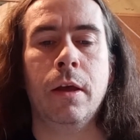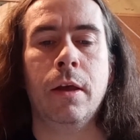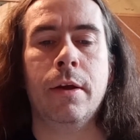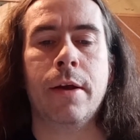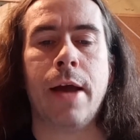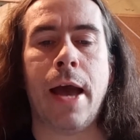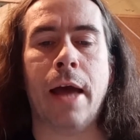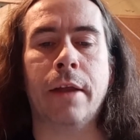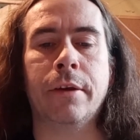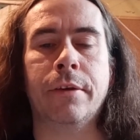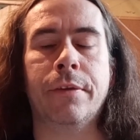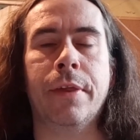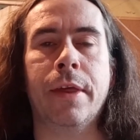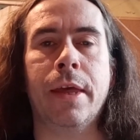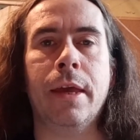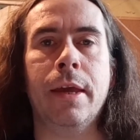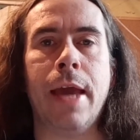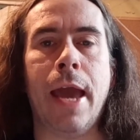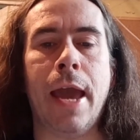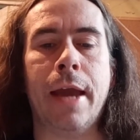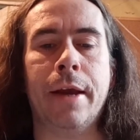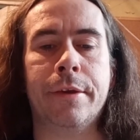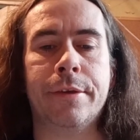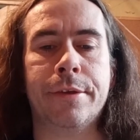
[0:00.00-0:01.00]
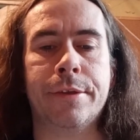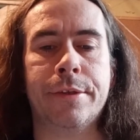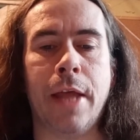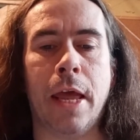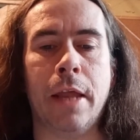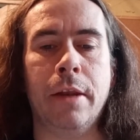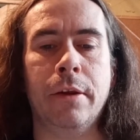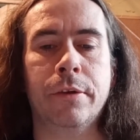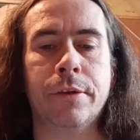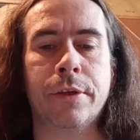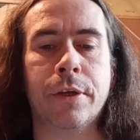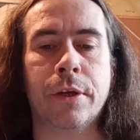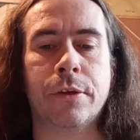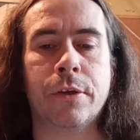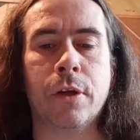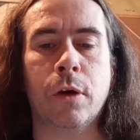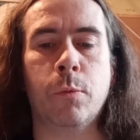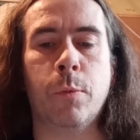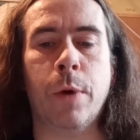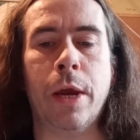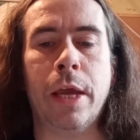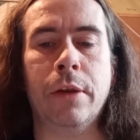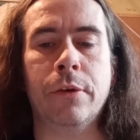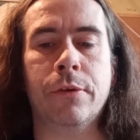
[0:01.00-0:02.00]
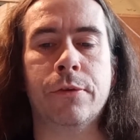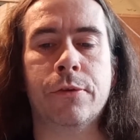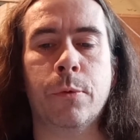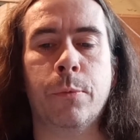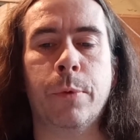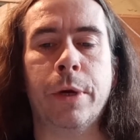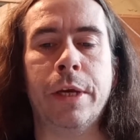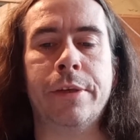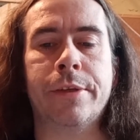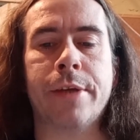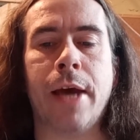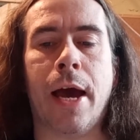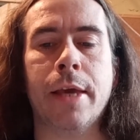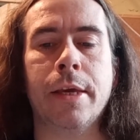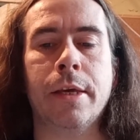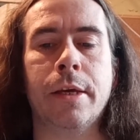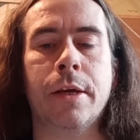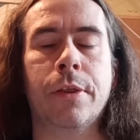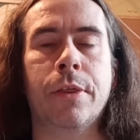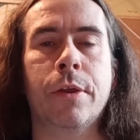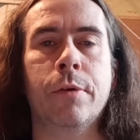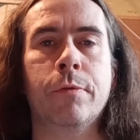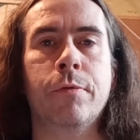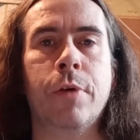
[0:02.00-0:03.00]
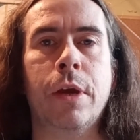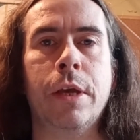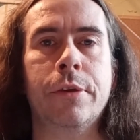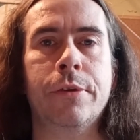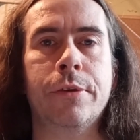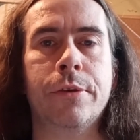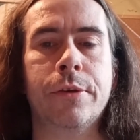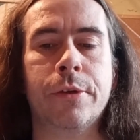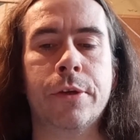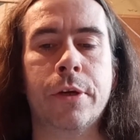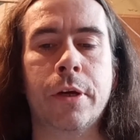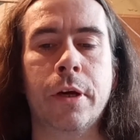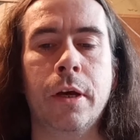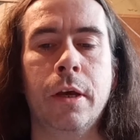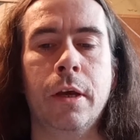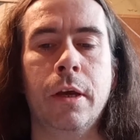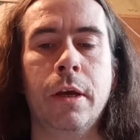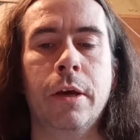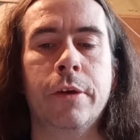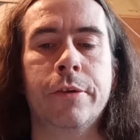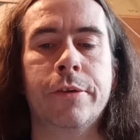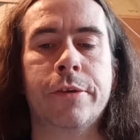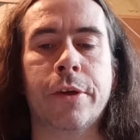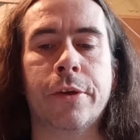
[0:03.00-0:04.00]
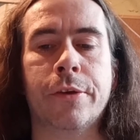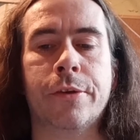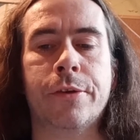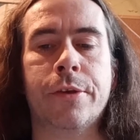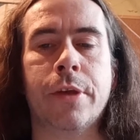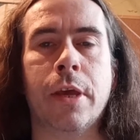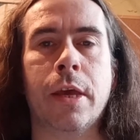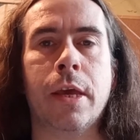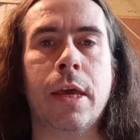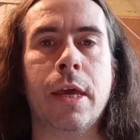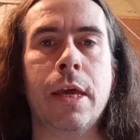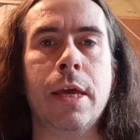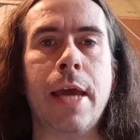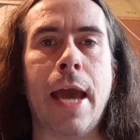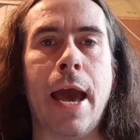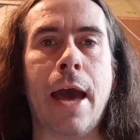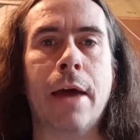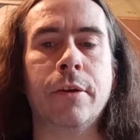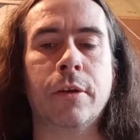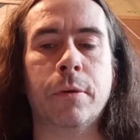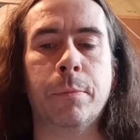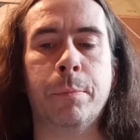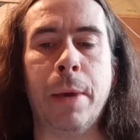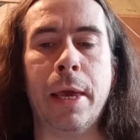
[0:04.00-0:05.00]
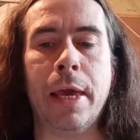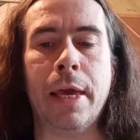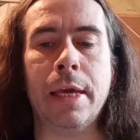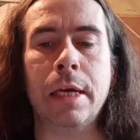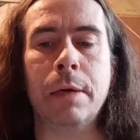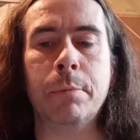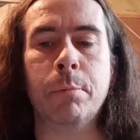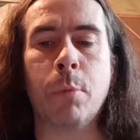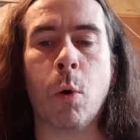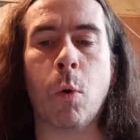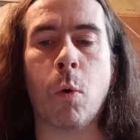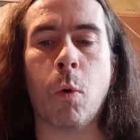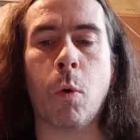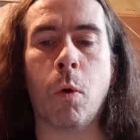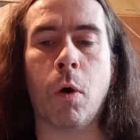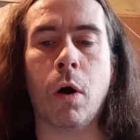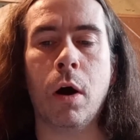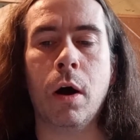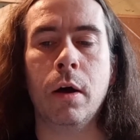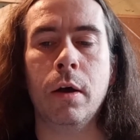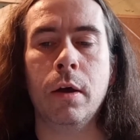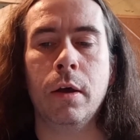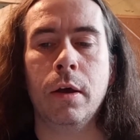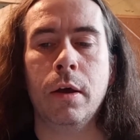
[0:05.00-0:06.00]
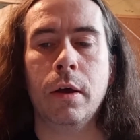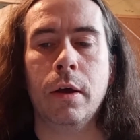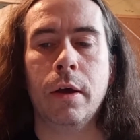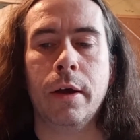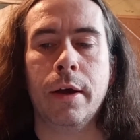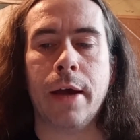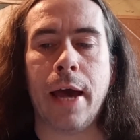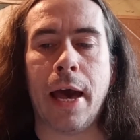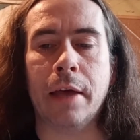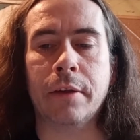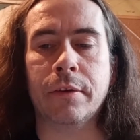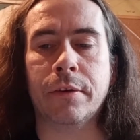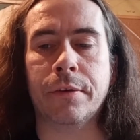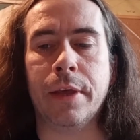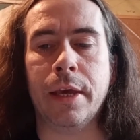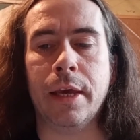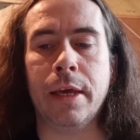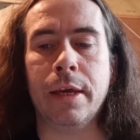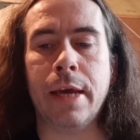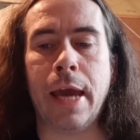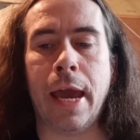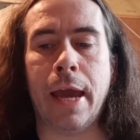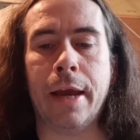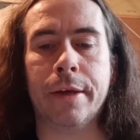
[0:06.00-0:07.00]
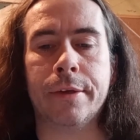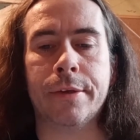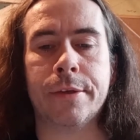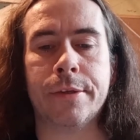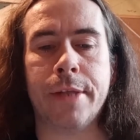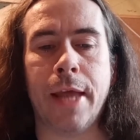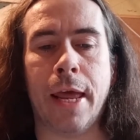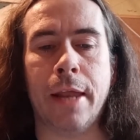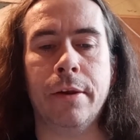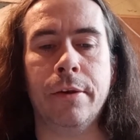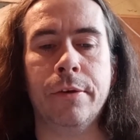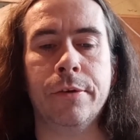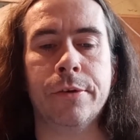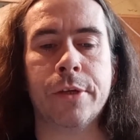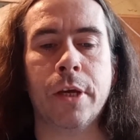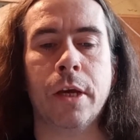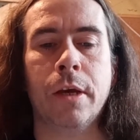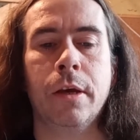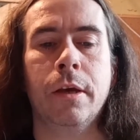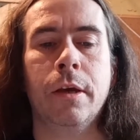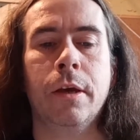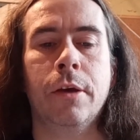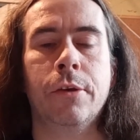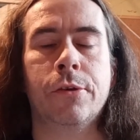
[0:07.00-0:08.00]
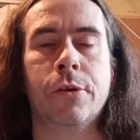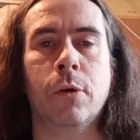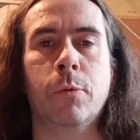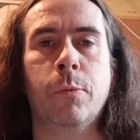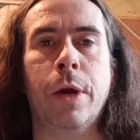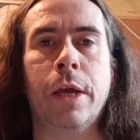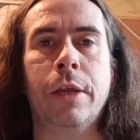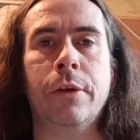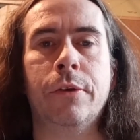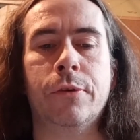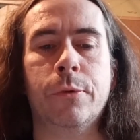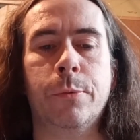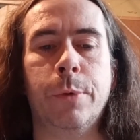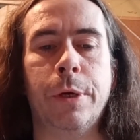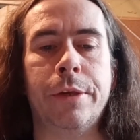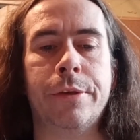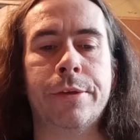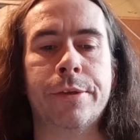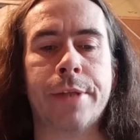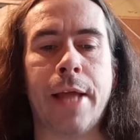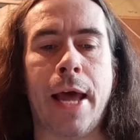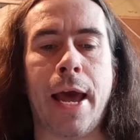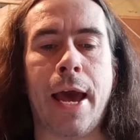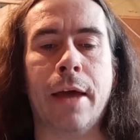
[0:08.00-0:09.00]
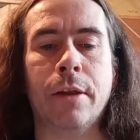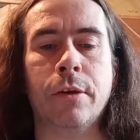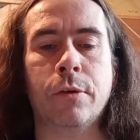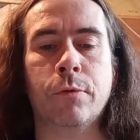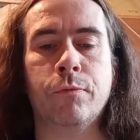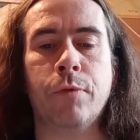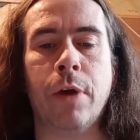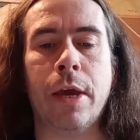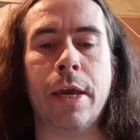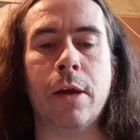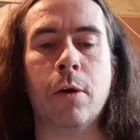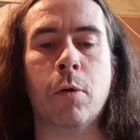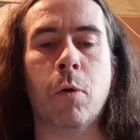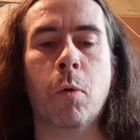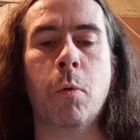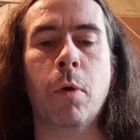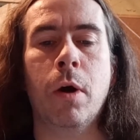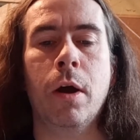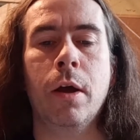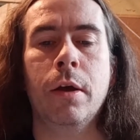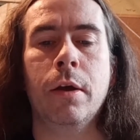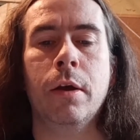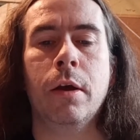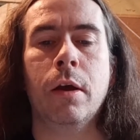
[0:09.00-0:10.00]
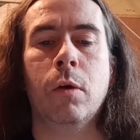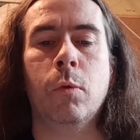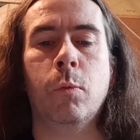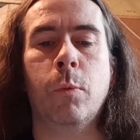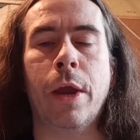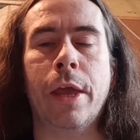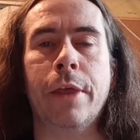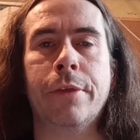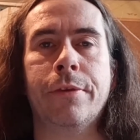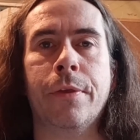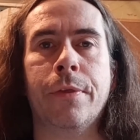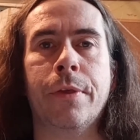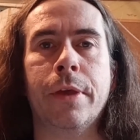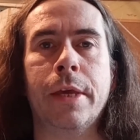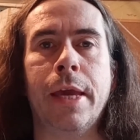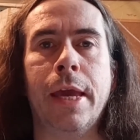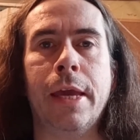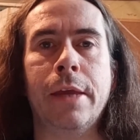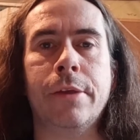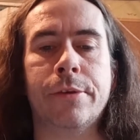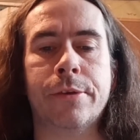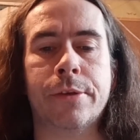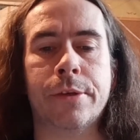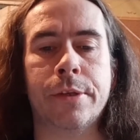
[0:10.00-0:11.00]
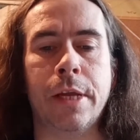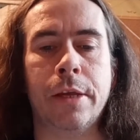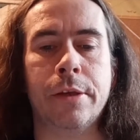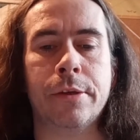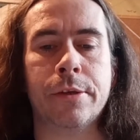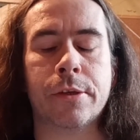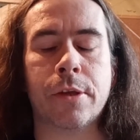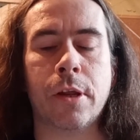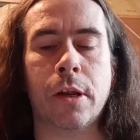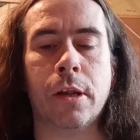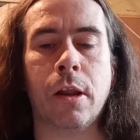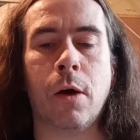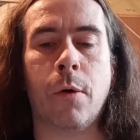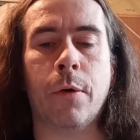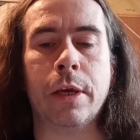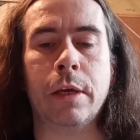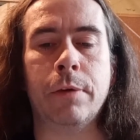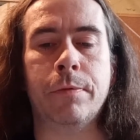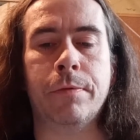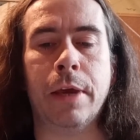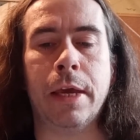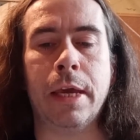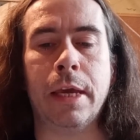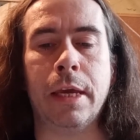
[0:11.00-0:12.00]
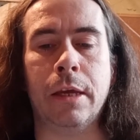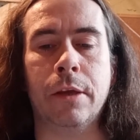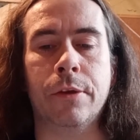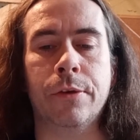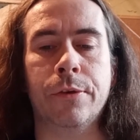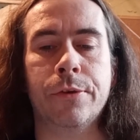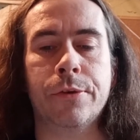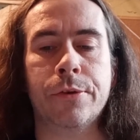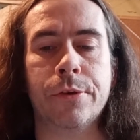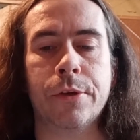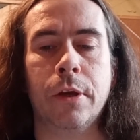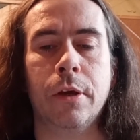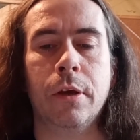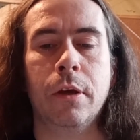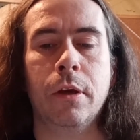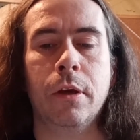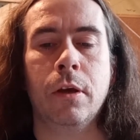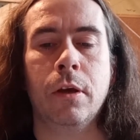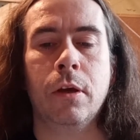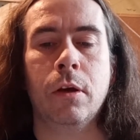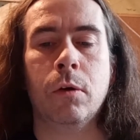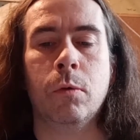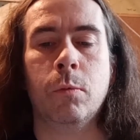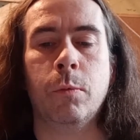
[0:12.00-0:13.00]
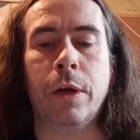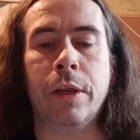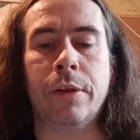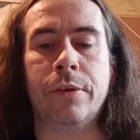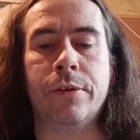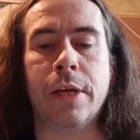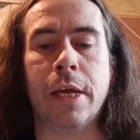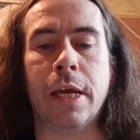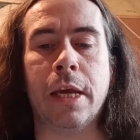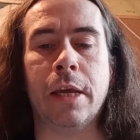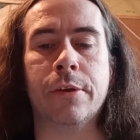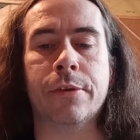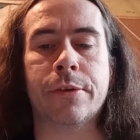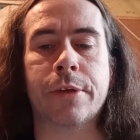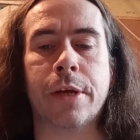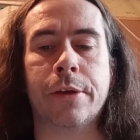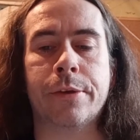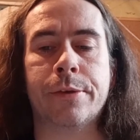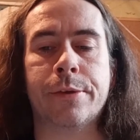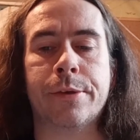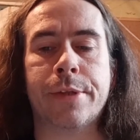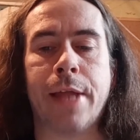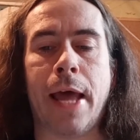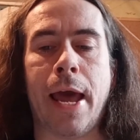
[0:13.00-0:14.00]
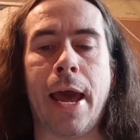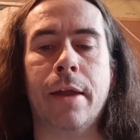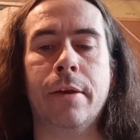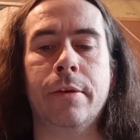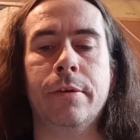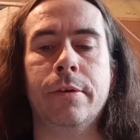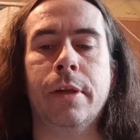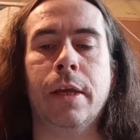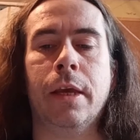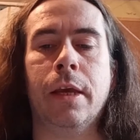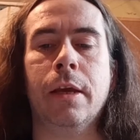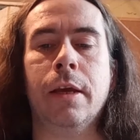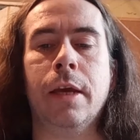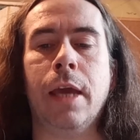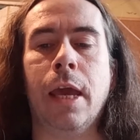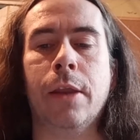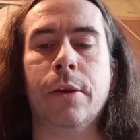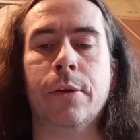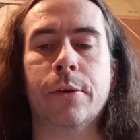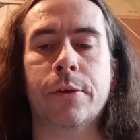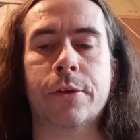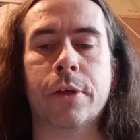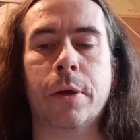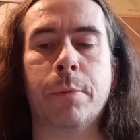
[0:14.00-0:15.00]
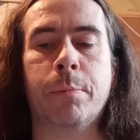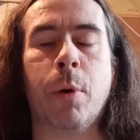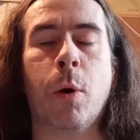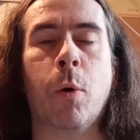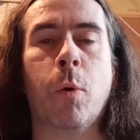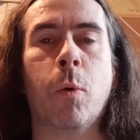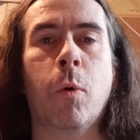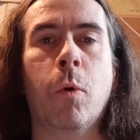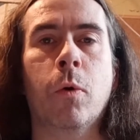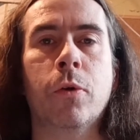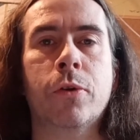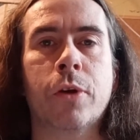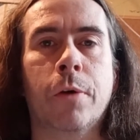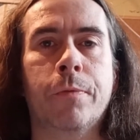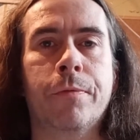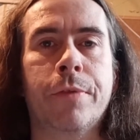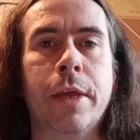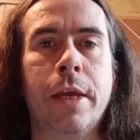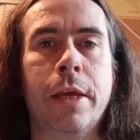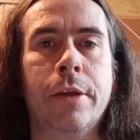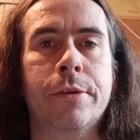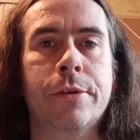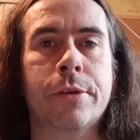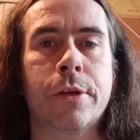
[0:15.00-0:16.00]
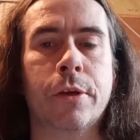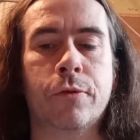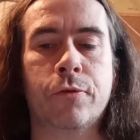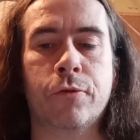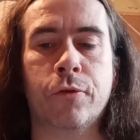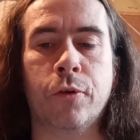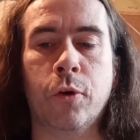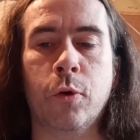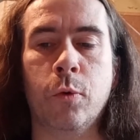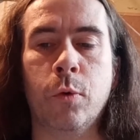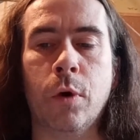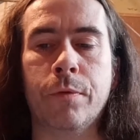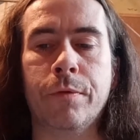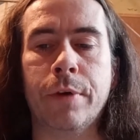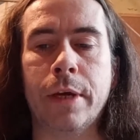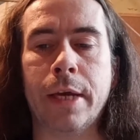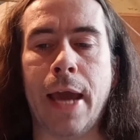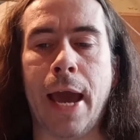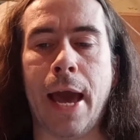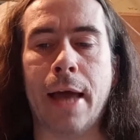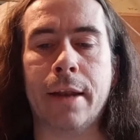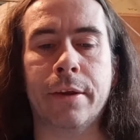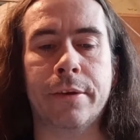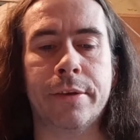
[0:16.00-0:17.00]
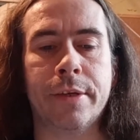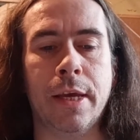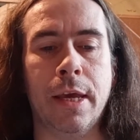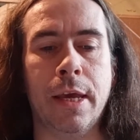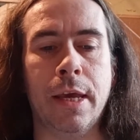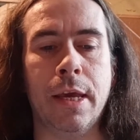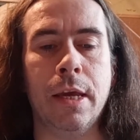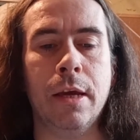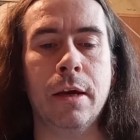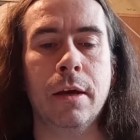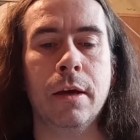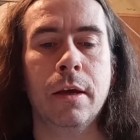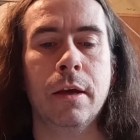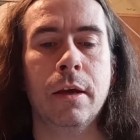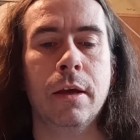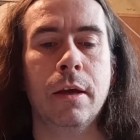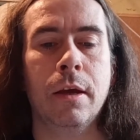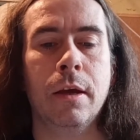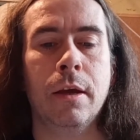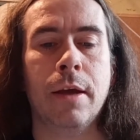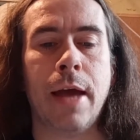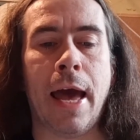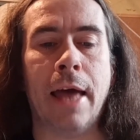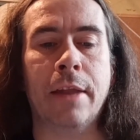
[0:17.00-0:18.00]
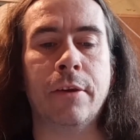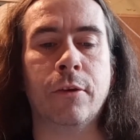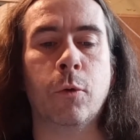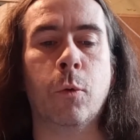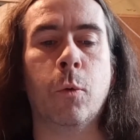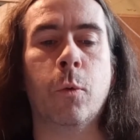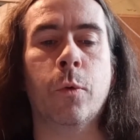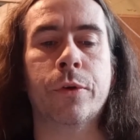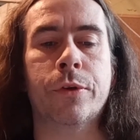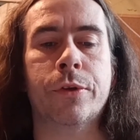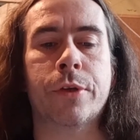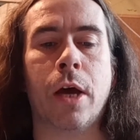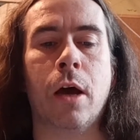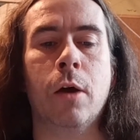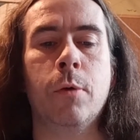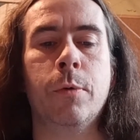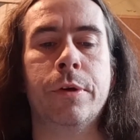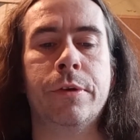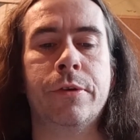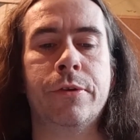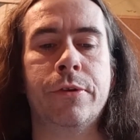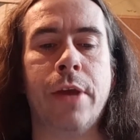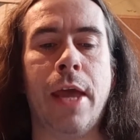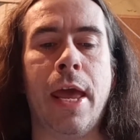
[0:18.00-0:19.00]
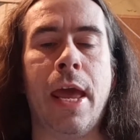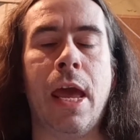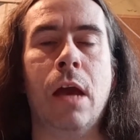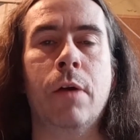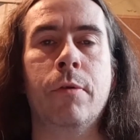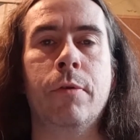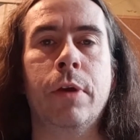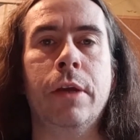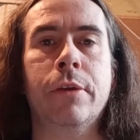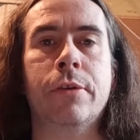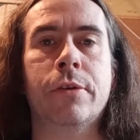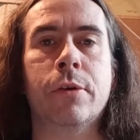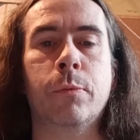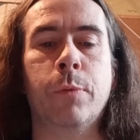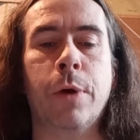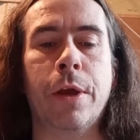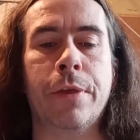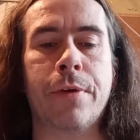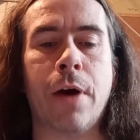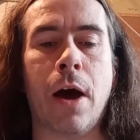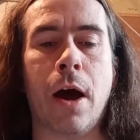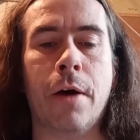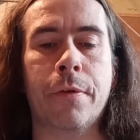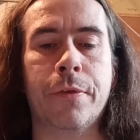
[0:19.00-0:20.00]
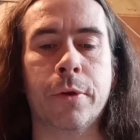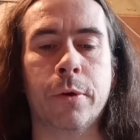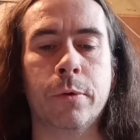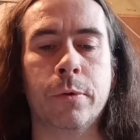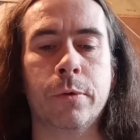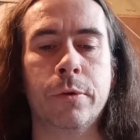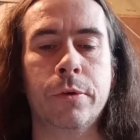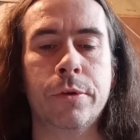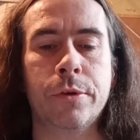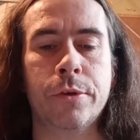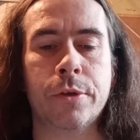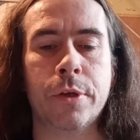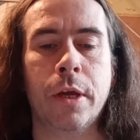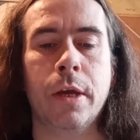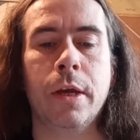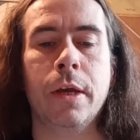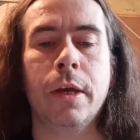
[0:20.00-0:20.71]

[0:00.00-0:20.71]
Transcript: and the extent to which we take the risk to see and be more, and the extent to which we stand real with the isness life is, which is a standing in support of this true reality, and also share it with others,